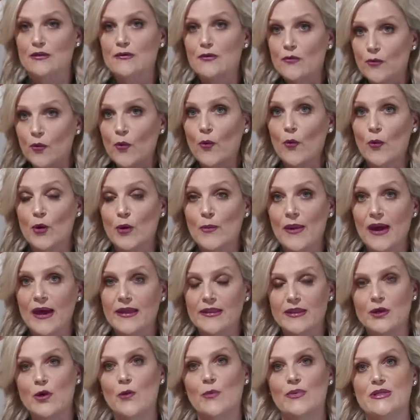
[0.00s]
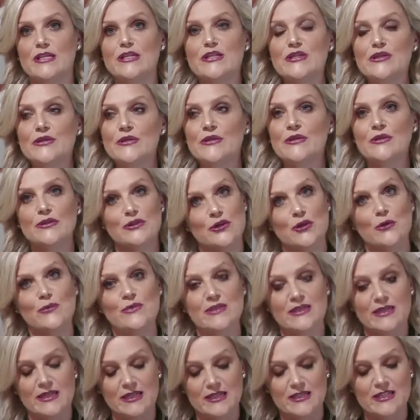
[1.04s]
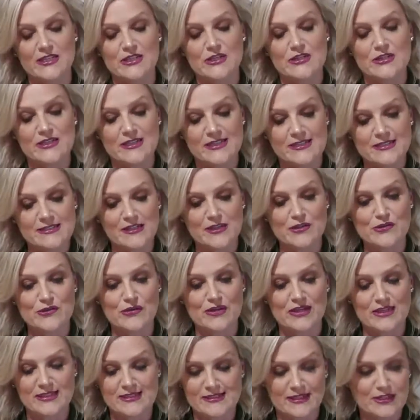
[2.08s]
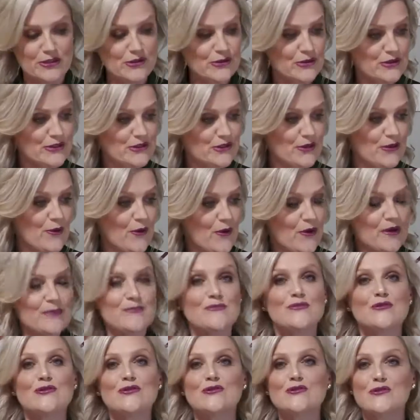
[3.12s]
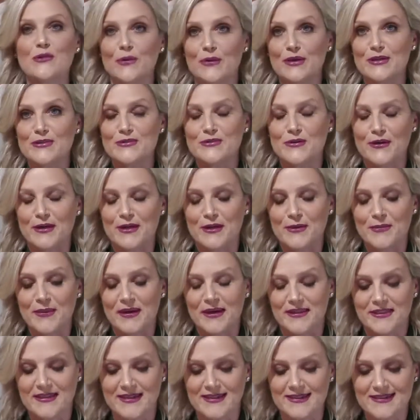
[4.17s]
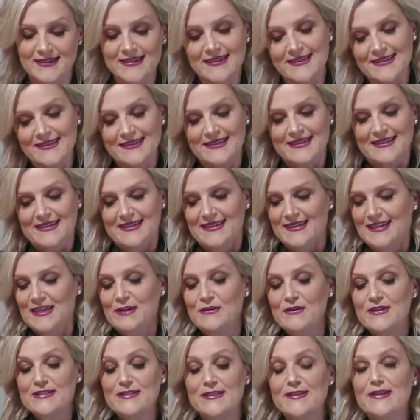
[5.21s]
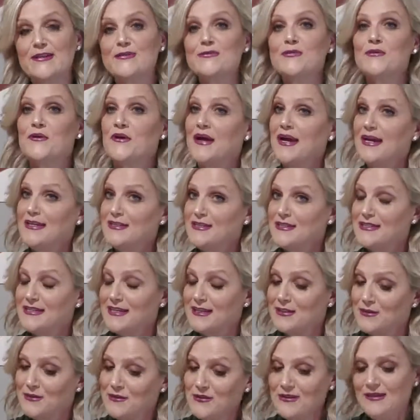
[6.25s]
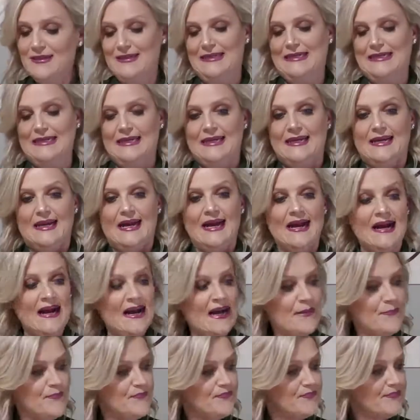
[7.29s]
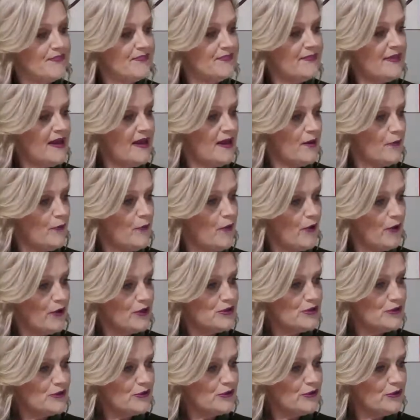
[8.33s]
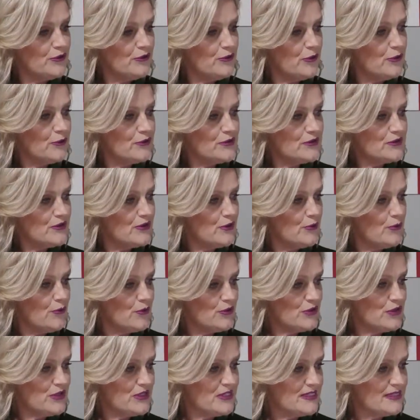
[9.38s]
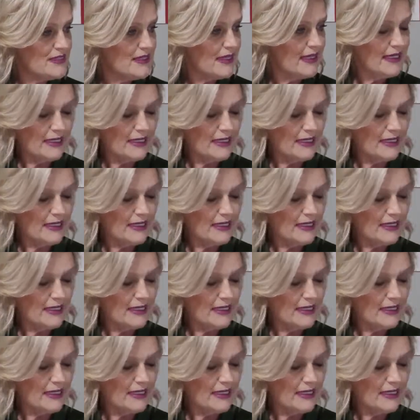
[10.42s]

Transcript: all about the competition, terms and conditions, etc., etc. So I'm so excited about that. Anyway, so that's what I had to tell you. Now, what I do also want to say